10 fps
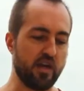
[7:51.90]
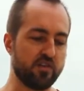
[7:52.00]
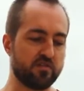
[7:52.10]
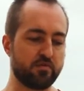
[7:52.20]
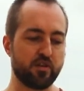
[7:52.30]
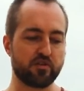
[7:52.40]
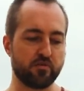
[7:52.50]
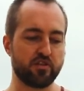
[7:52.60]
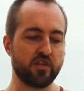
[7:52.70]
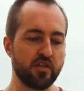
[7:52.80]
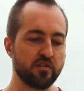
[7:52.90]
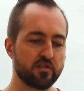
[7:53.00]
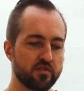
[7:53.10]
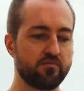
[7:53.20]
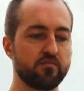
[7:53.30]
Age of Spiritual
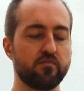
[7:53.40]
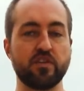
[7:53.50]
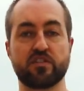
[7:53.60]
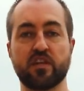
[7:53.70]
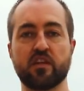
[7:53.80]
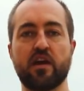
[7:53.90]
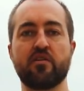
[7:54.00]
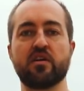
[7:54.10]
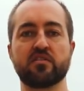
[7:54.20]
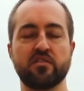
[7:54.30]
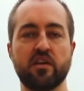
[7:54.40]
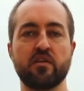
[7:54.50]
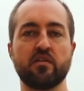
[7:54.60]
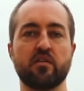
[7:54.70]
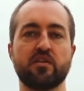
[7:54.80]
Machines. The Singularity is
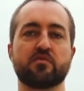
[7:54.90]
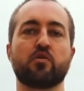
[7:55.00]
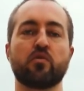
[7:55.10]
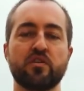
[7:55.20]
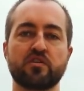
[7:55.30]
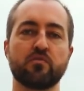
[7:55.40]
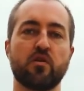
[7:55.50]
Near is a more recent